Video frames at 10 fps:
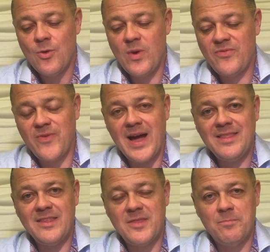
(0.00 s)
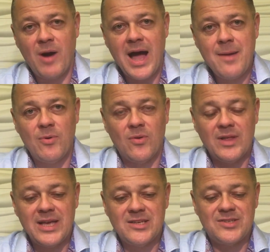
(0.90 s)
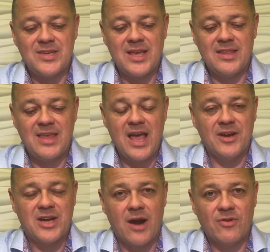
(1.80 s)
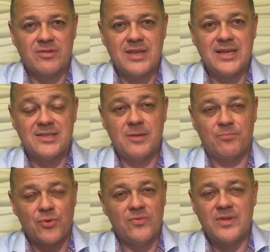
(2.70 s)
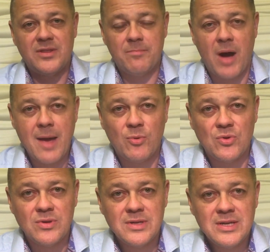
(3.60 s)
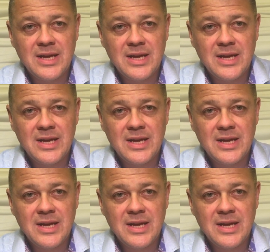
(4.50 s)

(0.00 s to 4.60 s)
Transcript: we find that the Bible they uncover things that prove that the Bible